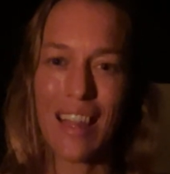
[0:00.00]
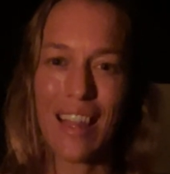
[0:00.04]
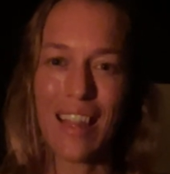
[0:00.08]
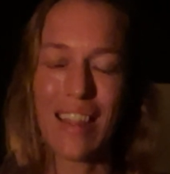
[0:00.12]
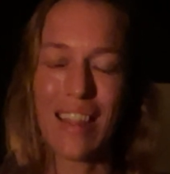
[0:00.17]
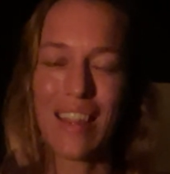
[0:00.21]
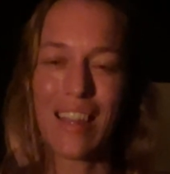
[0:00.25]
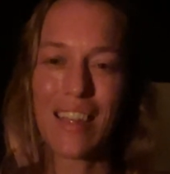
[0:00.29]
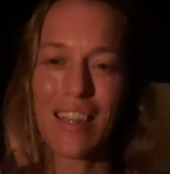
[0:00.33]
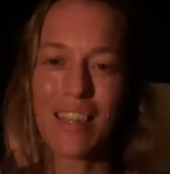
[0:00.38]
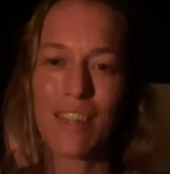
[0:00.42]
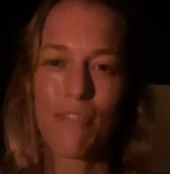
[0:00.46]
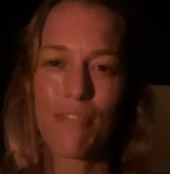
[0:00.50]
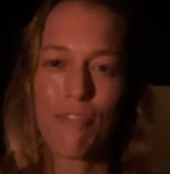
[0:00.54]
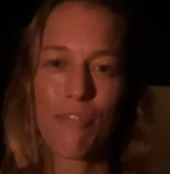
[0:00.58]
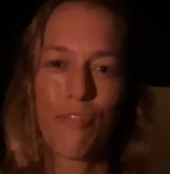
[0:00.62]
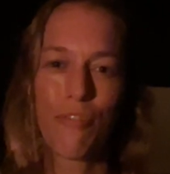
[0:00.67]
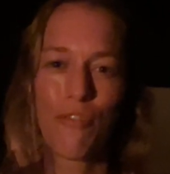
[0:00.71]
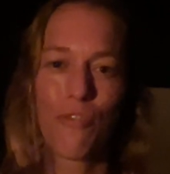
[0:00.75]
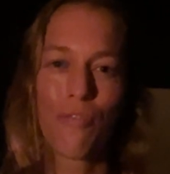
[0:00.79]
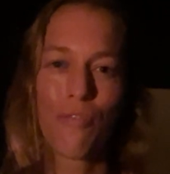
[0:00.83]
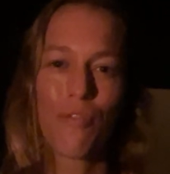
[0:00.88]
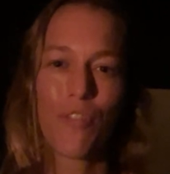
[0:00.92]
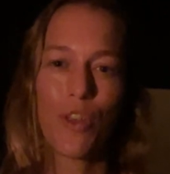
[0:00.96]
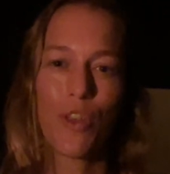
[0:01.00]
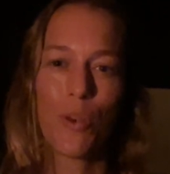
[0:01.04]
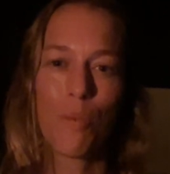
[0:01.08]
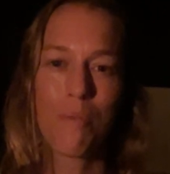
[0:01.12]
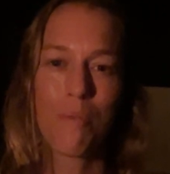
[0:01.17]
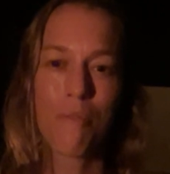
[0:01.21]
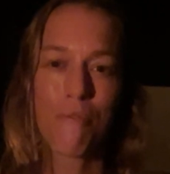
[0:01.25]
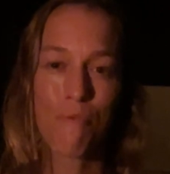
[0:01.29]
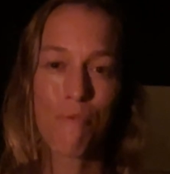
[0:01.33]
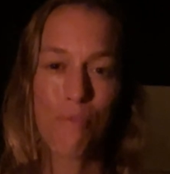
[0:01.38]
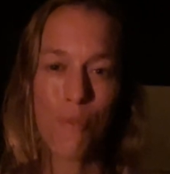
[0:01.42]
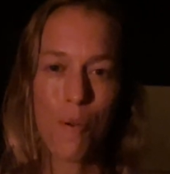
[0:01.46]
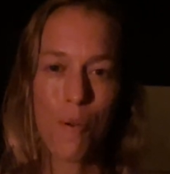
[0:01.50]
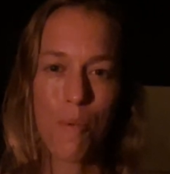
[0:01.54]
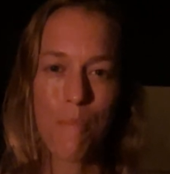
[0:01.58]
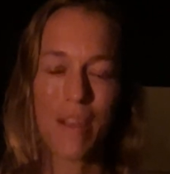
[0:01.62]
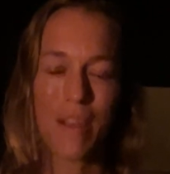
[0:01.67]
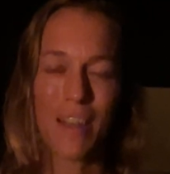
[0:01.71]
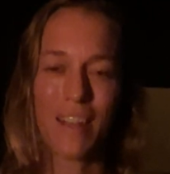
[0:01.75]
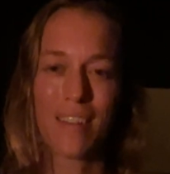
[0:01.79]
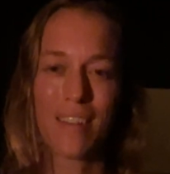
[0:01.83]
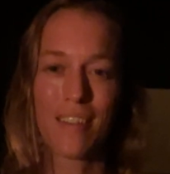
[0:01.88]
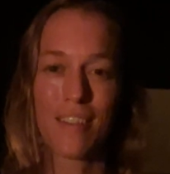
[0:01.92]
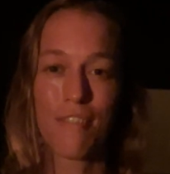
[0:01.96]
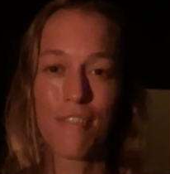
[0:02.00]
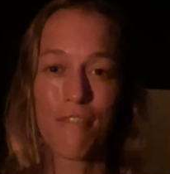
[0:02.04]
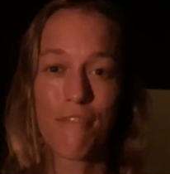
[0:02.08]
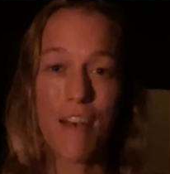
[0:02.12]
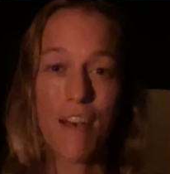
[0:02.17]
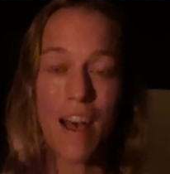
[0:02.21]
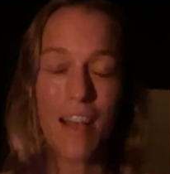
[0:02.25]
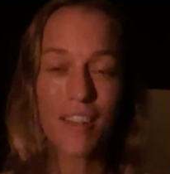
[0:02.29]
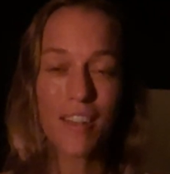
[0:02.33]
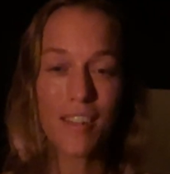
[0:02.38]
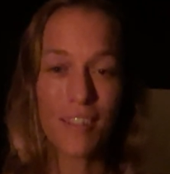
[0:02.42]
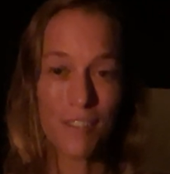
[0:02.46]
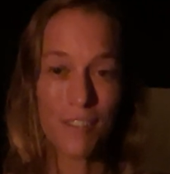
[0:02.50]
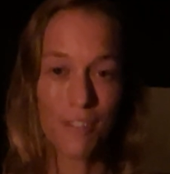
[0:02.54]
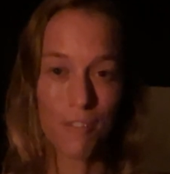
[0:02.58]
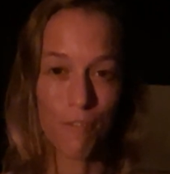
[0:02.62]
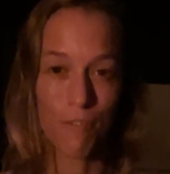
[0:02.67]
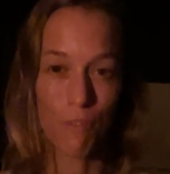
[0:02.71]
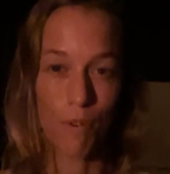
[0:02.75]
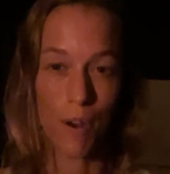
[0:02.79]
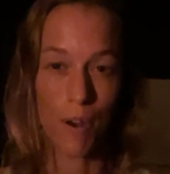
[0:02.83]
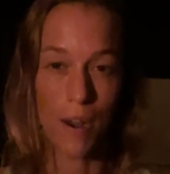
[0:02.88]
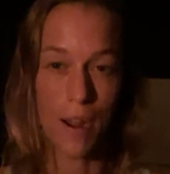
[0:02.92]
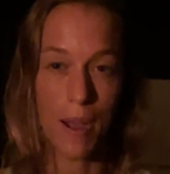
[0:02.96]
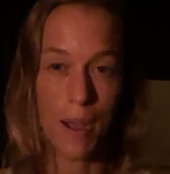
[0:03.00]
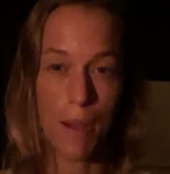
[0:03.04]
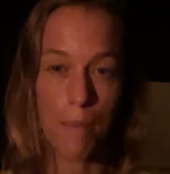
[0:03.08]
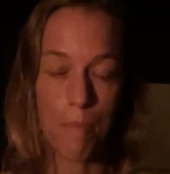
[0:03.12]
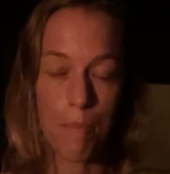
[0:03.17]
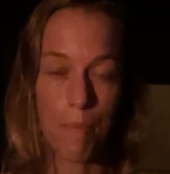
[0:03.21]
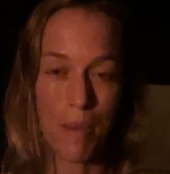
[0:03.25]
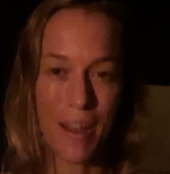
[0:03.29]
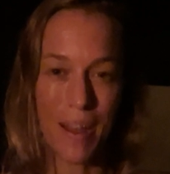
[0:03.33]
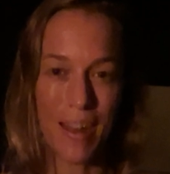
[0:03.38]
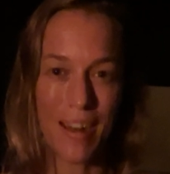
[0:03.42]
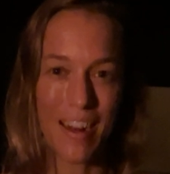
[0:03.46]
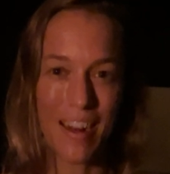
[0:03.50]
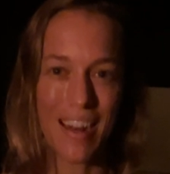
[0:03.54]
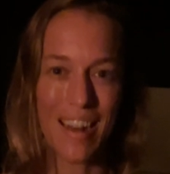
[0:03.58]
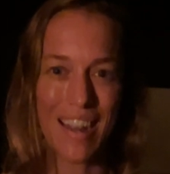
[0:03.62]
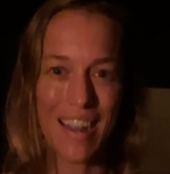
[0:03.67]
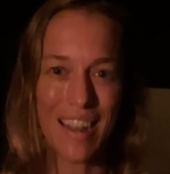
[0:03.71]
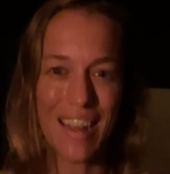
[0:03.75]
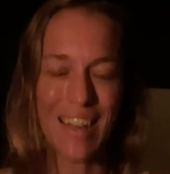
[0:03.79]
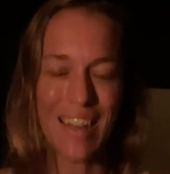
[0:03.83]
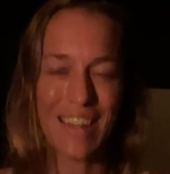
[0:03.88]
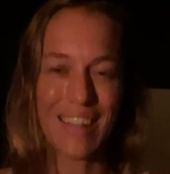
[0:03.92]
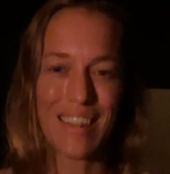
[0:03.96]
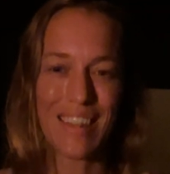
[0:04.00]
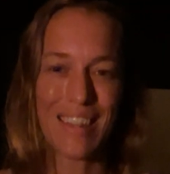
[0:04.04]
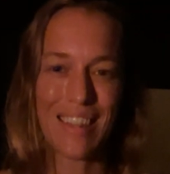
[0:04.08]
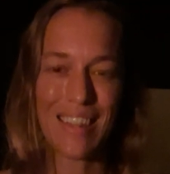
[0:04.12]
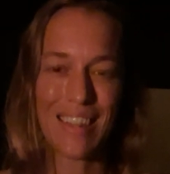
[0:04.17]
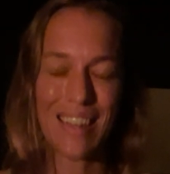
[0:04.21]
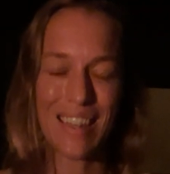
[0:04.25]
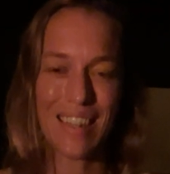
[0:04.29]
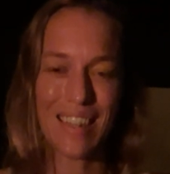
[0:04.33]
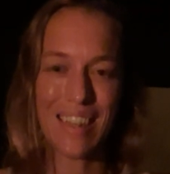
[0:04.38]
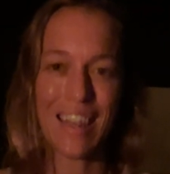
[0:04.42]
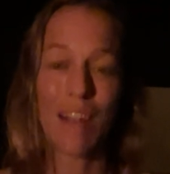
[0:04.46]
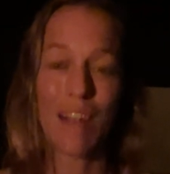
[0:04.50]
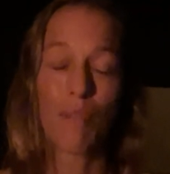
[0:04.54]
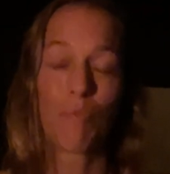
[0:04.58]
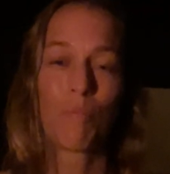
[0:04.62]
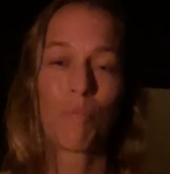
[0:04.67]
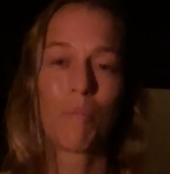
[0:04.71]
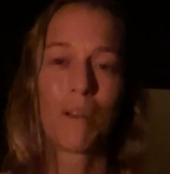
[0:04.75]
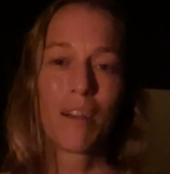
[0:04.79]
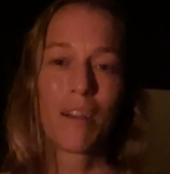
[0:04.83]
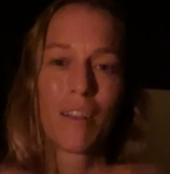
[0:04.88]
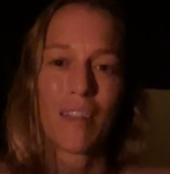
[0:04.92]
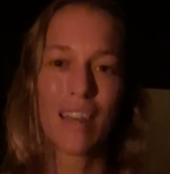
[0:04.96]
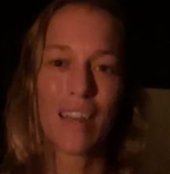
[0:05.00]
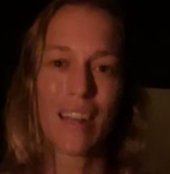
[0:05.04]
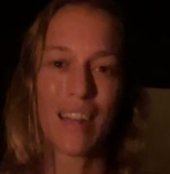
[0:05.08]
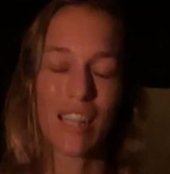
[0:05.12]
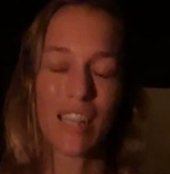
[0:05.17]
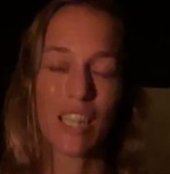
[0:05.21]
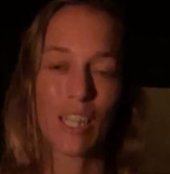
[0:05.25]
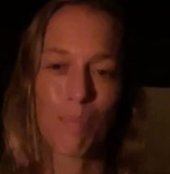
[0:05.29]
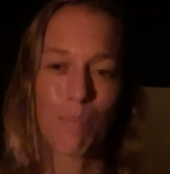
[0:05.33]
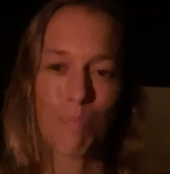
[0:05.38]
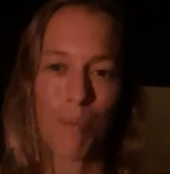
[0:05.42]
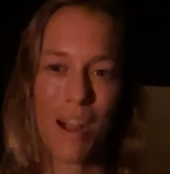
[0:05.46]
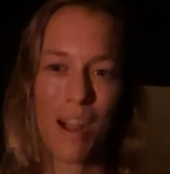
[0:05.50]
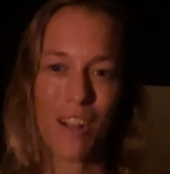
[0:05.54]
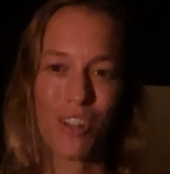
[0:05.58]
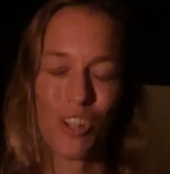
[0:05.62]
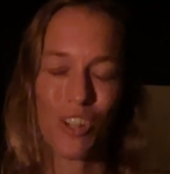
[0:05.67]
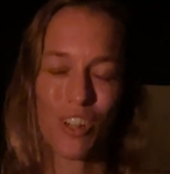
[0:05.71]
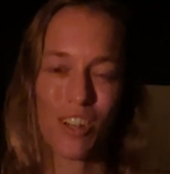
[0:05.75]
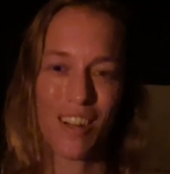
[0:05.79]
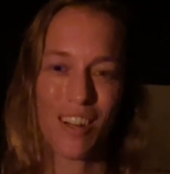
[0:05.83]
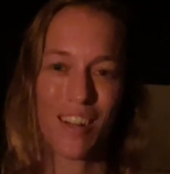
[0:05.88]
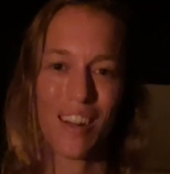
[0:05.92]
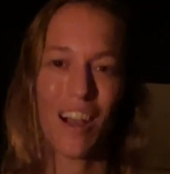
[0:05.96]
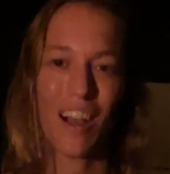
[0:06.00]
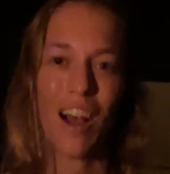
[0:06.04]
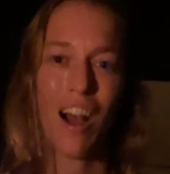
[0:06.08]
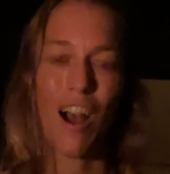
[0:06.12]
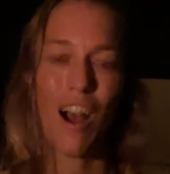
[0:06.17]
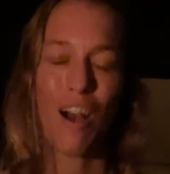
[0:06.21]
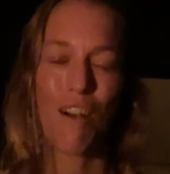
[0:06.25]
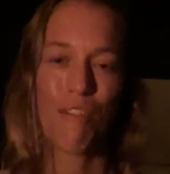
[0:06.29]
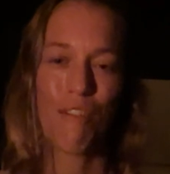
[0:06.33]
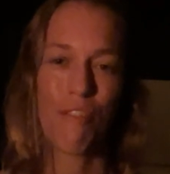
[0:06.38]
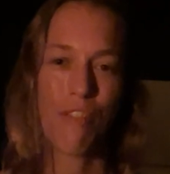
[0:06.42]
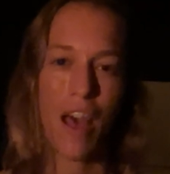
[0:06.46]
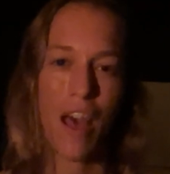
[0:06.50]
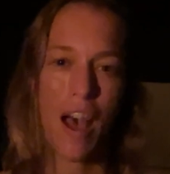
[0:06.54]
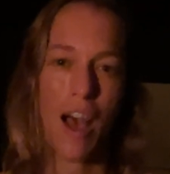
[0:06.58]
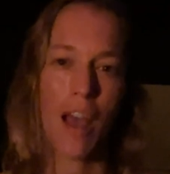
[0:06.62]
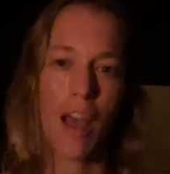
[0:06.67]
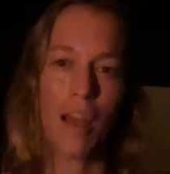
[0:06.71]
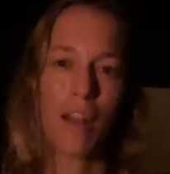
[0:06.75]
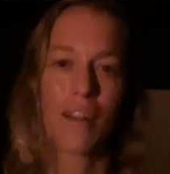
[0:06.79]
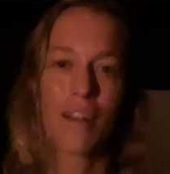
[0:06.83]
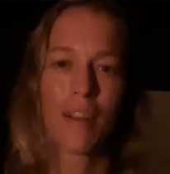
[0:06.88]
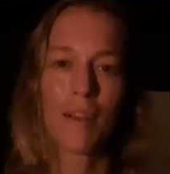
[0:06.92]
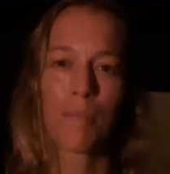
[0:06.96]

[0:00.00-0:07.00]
this human form is the vessel for it, but it's like merely an expression of that